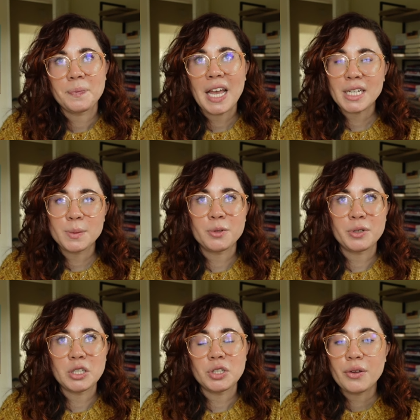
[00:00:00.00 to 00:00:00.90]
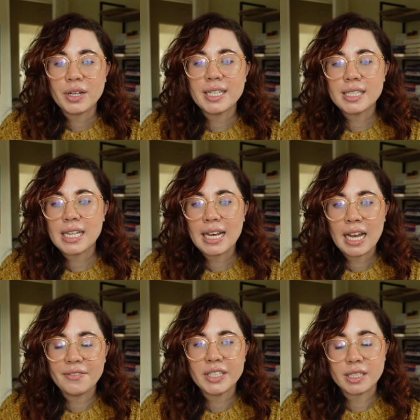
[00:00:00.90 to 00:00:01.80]
exploration. There is a
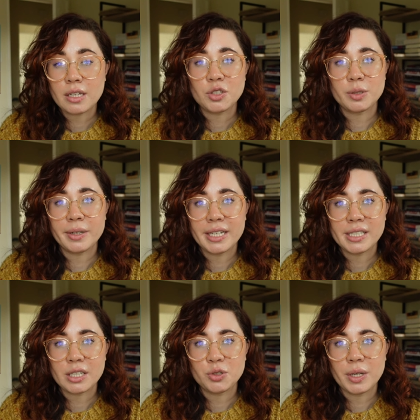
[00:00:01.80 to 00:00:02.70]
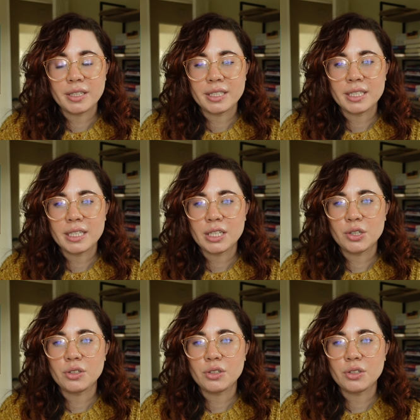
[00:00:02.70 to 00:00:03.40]
heavy discussion about asexuality in here.